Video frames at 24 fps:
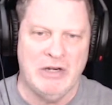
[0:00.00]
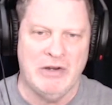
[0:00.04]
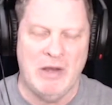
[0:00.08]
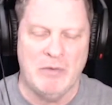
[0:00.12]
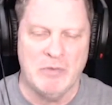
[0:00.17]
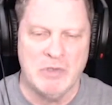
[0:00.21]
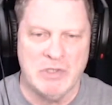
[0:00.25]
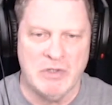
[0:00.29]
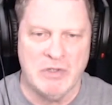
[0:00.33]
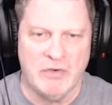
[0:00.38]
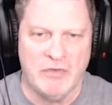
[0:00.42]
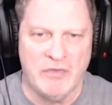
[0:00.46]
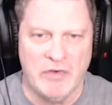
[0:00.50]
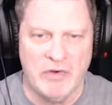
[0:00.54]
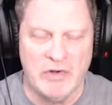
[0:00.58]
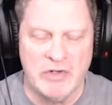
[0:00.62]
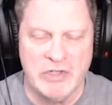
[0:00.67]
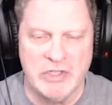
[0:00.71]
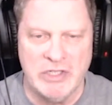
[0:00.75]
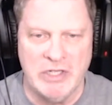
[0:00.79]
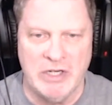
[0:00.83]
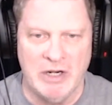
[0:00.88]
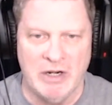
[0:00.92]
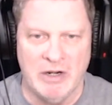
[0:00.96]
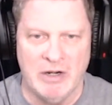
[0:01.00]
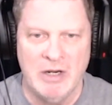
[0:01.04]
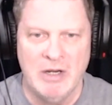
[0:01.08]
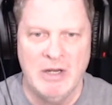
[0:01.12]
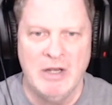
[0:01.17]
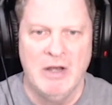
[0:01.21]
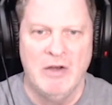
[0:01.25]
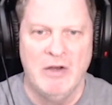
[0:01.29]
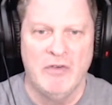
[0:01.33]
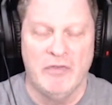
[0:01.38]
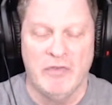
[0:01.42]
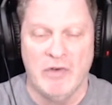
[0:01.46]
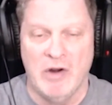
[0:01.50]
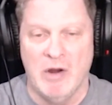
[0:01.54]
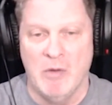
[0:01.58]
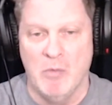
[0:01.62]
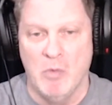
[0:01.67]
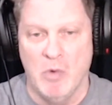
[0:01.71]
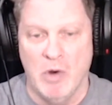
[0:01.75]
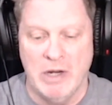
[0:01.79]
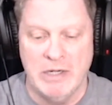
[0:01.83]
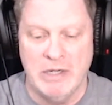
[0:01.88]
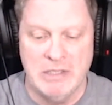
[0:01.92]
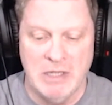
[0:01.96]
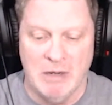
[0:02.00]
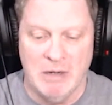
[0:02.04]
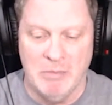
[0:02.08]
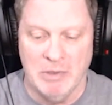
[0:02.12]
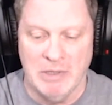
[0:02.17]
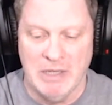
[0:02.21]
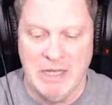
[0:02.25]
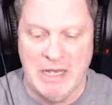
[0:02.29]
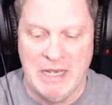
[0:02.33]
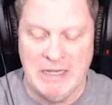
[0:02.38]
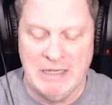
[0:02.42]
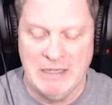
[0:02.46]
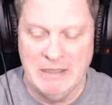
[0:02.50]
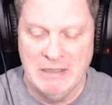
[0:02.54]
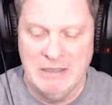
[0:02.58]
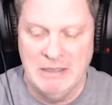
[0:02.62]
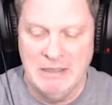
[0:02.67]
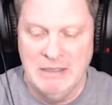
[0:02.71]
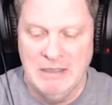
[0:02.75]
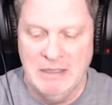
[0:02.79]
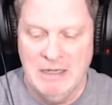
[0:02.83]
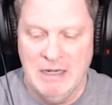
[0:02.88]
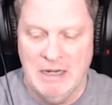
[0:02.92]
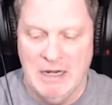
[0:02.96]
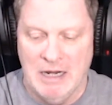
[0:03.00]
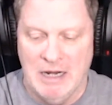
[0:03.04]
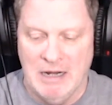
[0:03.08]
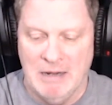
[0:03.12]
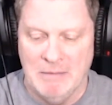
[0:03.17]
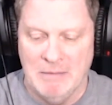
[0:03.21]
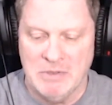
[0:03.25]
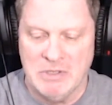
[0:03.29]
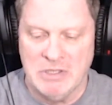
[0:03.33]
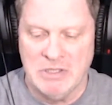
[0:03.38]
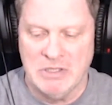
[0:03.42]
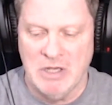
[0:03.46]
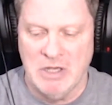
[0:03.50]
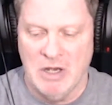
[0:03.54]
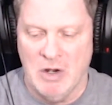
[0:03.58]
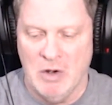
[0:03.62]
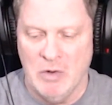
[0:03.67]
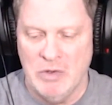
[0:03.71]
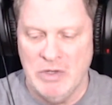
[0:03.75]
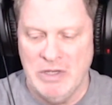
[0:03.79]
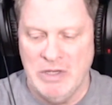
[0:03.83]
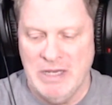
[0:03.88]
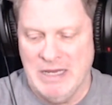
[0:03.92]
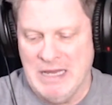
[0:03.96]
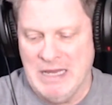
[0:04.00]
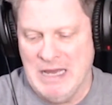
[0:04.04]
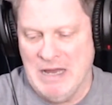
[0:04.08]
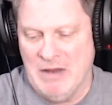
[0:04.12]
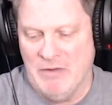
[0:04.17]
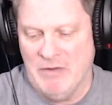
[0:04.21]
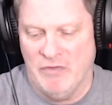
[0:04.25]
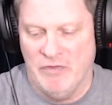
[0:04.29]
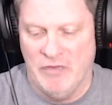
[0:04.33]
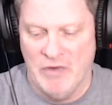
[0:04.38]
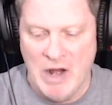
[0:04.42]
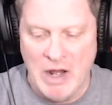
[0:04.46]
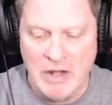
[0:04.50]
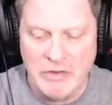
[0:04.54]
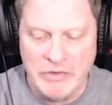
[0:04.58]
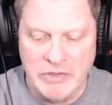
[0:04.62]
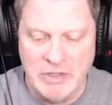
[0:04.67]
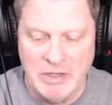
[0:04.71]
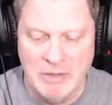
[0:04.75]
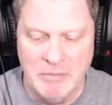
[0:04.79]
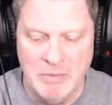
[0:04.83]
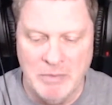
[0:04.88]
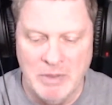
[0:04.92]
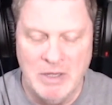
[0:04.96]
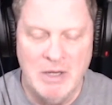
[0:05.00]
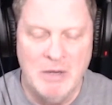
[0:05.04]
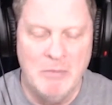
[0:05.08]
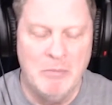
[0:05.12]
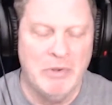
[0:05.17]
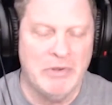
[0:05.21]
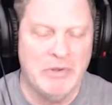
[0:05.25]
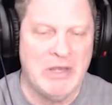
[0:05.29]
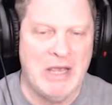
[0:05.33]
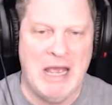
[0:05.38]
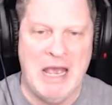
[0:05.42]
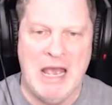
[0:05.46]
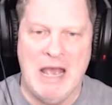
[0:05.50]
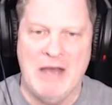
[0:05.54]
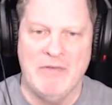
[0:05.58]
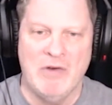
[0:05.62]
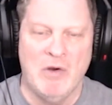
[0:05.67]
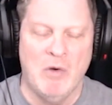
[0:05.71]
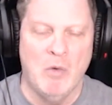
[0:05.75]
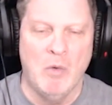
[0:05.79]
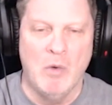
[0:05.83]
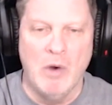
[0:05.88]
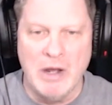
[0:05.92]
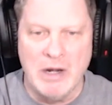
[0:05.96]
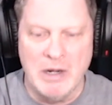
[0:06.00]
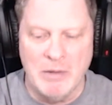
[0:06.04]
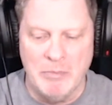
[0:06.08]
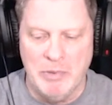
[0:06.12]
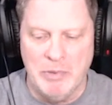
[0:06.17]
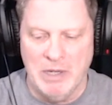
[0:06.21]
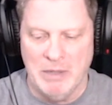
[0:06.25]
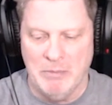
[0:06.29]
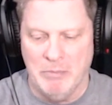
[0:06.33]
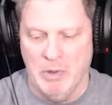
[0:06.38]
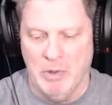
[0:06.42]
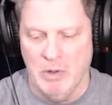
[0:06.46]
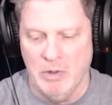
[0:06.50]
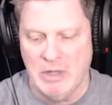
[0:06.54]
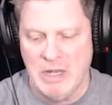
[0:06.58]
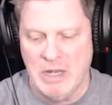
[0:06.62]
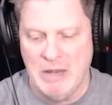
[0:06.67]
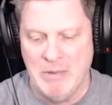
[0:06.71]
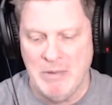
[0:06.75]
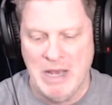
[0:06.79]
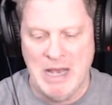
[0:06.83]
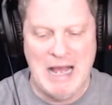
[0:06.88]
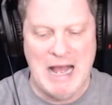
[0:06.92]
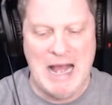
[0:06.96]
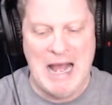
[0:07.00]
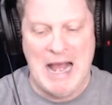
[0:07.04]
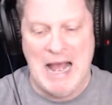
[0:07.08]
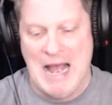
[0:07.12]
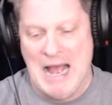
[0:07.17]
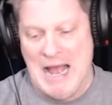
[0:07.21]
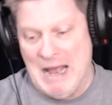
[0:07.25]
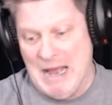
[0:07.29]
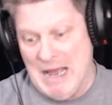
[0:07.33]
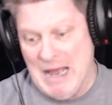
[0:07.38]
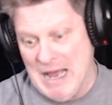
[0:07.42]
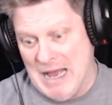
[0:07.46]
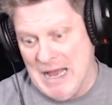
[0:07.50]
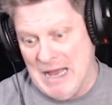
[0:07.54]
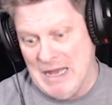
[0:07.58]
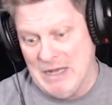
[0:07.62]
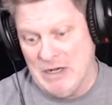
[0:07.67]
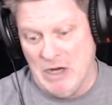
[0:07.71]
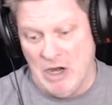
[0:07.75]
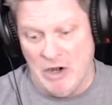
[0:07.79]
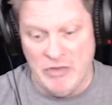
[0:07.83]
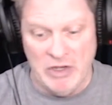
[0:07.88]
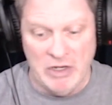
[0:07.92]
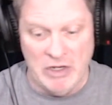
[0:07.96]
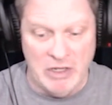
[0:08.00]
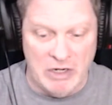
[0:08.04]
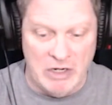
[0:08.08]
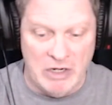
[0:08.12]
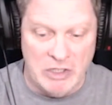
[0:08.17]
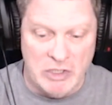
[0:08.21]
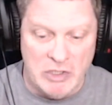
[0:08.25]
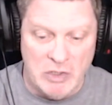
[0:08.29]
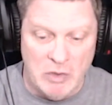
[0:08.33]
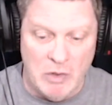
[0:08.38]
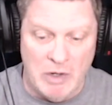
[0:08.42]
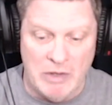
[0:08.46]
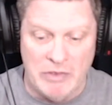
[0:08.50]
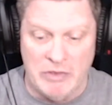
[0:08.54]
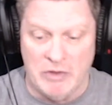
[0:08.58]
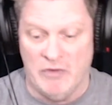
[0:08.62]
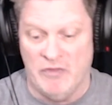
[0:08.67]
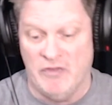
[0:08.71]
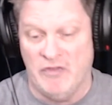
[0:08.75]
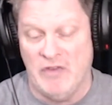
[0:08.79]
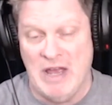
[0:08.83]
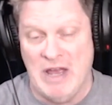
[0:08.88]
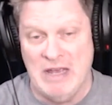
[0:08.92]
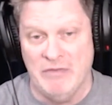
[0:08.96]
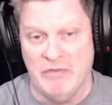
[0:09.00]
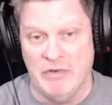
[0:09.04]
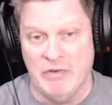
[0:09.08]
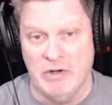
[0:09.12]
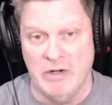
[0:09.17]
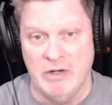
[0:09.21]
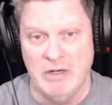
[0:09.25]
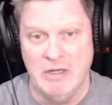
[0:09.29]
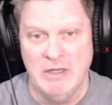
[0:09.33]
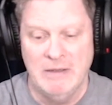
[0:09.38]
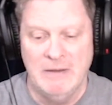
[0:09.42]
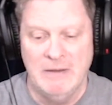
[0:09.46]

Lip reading: That was their first year from 1AA. So you can't fault them, but they haven't won a big bowl game yet. Are they going to do it? They're favored.